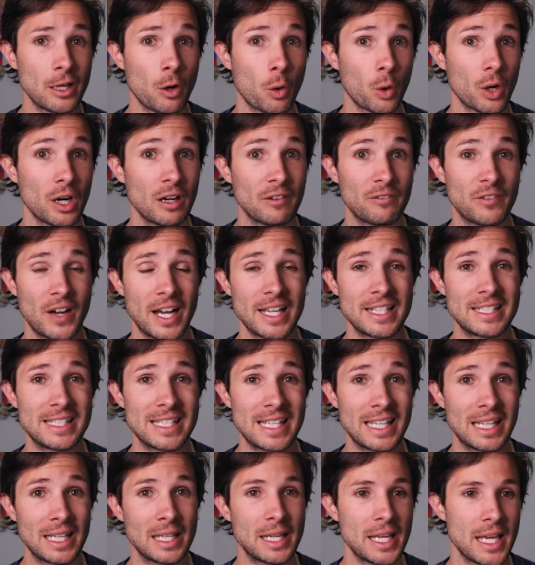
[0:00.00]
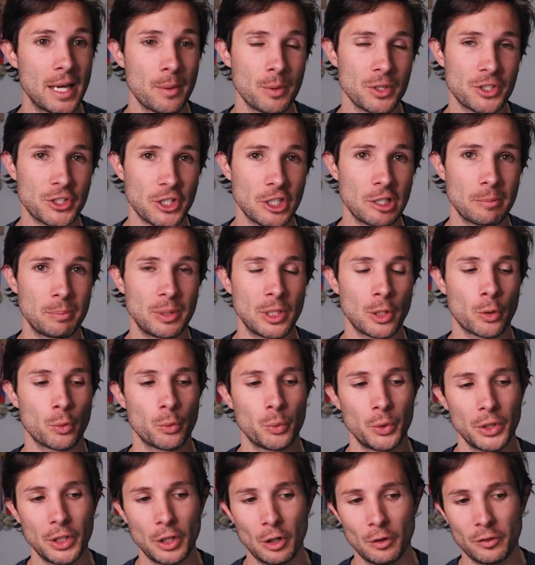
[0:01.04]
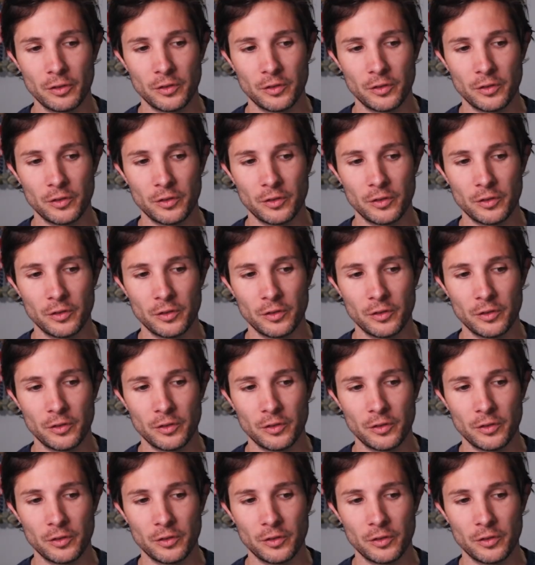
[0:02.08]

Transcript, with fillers: or if I did, it was going to be a real